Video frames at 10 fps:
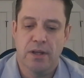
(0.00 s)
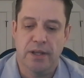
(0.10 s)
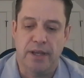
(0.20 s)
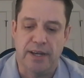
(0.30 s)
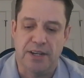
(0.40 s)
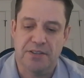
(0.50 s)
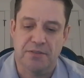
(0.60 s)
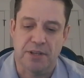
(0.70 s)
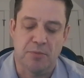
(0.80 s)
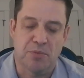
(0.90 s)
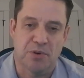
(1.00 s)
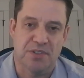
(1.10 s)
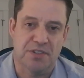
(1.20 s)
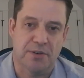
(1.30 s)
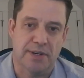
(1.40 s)
Yeah, that's a really important
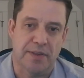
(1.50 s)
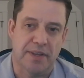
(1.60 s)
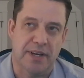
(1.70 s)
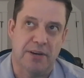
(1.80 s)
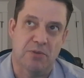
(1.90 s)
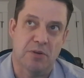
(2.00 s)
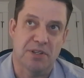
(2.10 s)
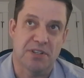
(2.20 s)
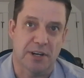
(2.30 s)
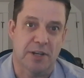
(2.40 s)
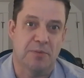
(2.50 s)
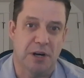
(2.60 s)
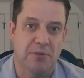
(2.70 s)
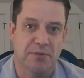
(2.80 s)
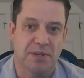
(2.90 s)
story. I think that we'll be talking
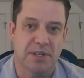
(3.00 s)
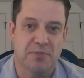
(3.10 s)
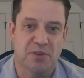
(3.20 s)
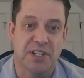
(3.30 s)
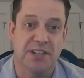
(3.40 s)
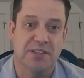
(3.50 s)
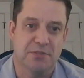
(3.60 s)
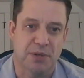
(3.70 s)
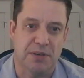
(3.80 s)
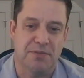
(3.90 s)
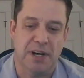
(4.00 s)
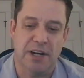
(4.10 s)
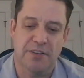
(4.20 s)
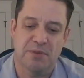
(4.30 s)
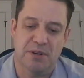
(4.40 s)
about when we predict
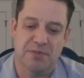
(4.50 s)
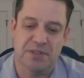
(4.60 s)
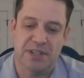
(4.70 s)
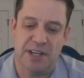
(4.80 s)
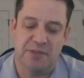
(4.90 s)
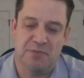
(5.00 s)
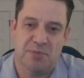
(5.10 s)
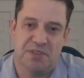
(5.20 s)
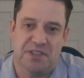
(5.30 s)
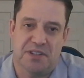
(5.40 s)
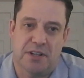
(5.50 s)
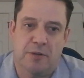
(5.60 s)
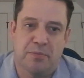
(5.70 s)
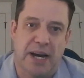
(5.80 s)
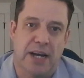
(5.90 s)
25. But for today's purposes, I'll
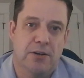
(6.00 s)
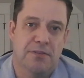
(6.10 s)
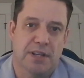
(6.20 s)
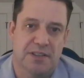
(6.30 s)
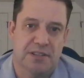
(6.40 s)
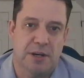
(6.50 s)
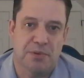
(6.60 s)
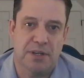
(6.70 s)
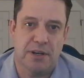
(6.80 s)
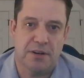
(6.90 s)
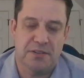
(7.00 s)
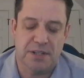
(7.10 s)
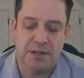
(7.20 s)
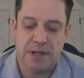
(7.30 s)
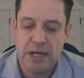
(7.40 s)
look back over the last couple of years.
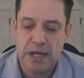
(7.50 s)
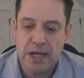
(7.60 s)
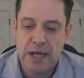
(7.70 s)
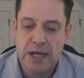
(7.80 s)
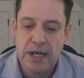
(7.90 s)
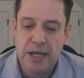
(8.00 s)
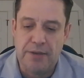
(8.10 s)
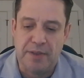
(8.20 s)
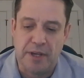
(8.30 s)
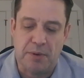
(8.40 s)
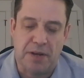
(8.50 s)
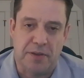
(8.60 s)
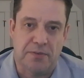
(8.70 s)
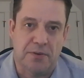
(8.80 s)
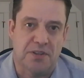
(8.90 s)
And if you think about
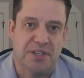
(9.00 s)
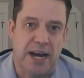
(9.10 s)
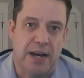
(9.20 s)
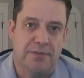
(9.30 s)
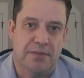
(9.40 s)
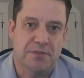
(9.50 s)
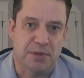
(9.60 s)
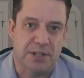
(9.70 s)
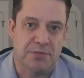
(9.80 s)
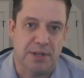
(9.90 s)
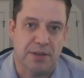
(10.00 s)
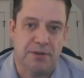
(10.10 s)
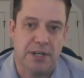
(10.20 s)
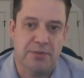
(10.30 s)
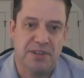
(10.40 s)
the first half of
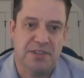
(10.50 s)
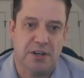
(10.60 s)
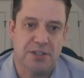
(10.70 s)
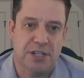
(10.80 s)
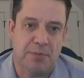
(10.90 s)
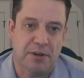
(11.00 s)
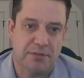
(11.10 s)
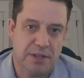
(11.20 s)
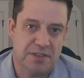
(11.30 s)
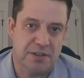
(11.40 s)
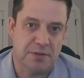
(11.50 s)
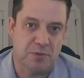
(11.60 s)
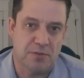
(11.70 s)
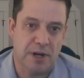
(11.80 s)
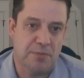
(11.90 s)
2023, we saw shopping really start to
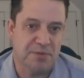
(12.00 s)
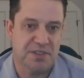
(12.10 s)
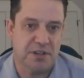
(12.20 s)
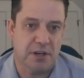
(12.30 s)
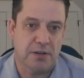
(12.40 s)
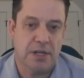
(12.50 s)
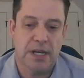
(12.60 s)
move up, and we saw